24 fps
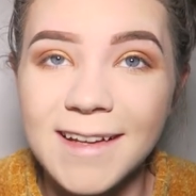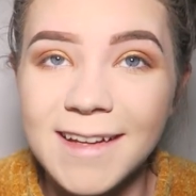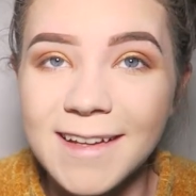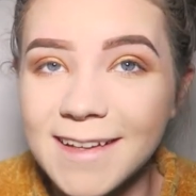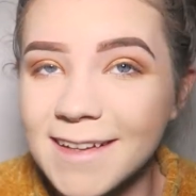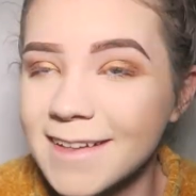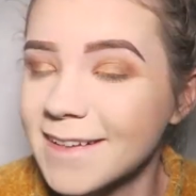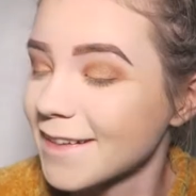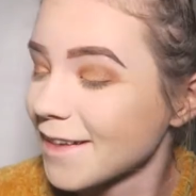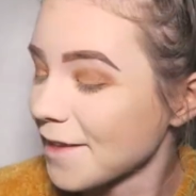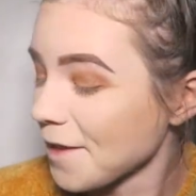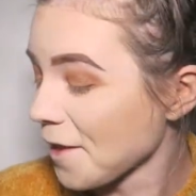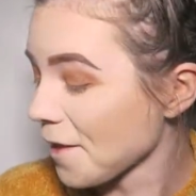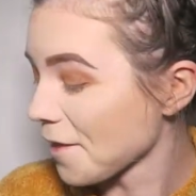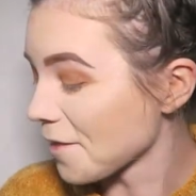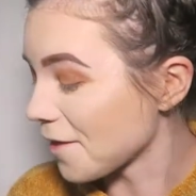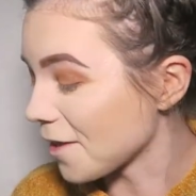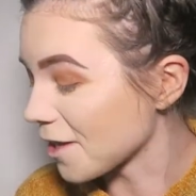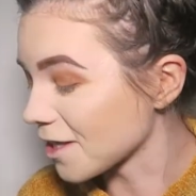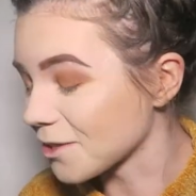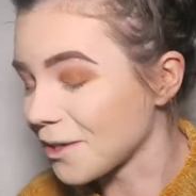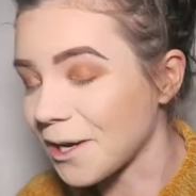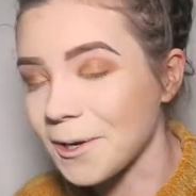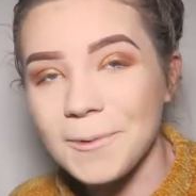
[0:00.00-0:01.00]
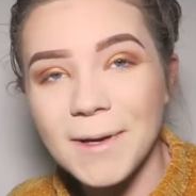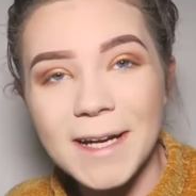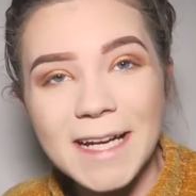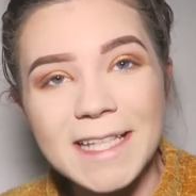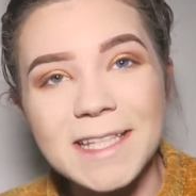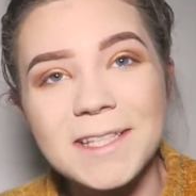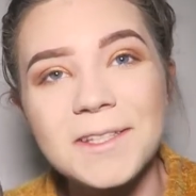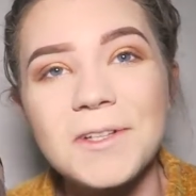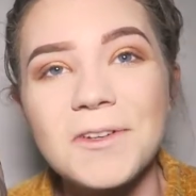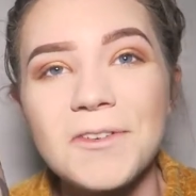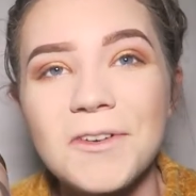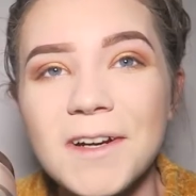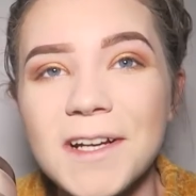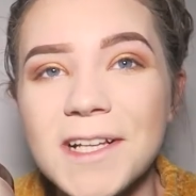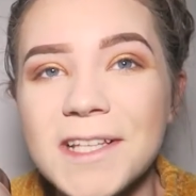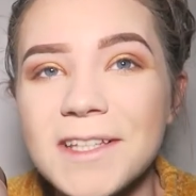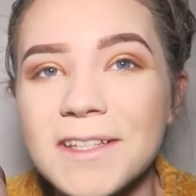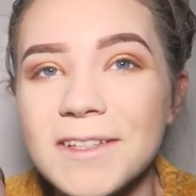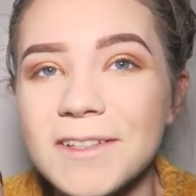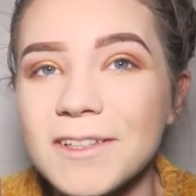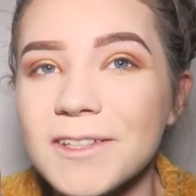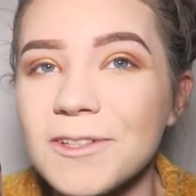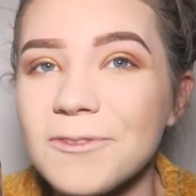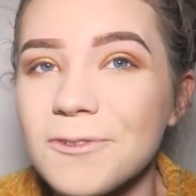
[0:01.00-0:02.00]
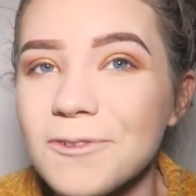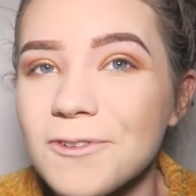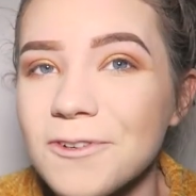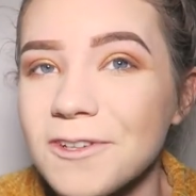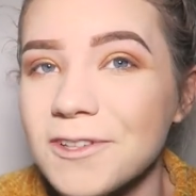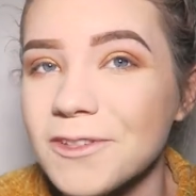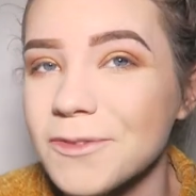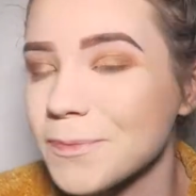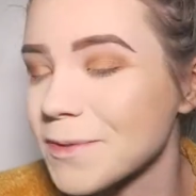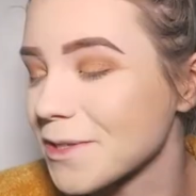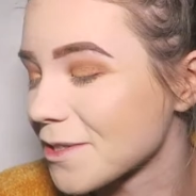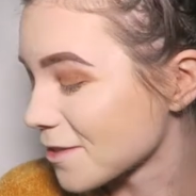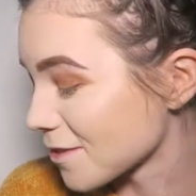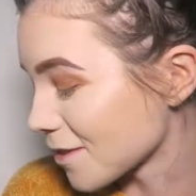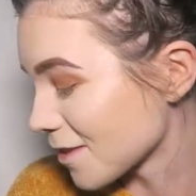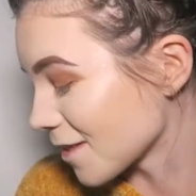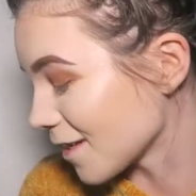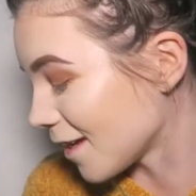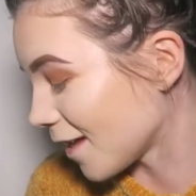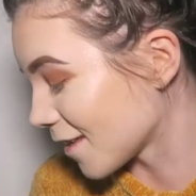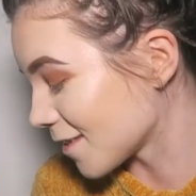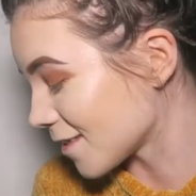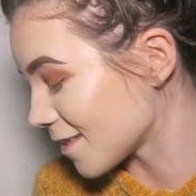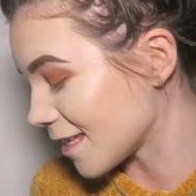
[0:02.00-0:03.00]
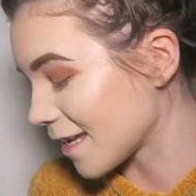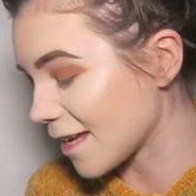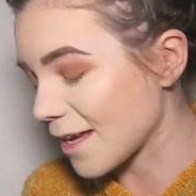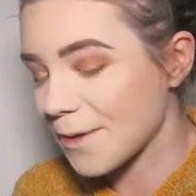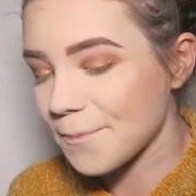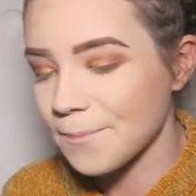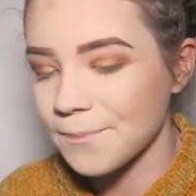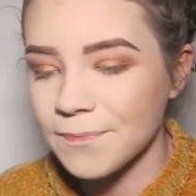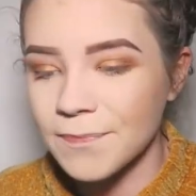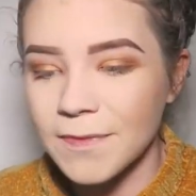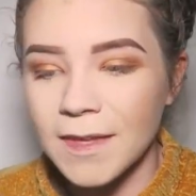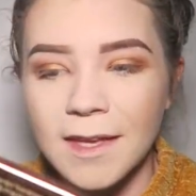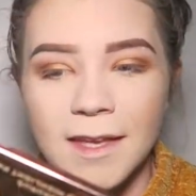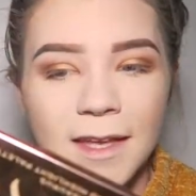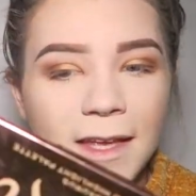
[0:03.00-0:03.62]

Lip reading: That's why I waited till Christmas to get it.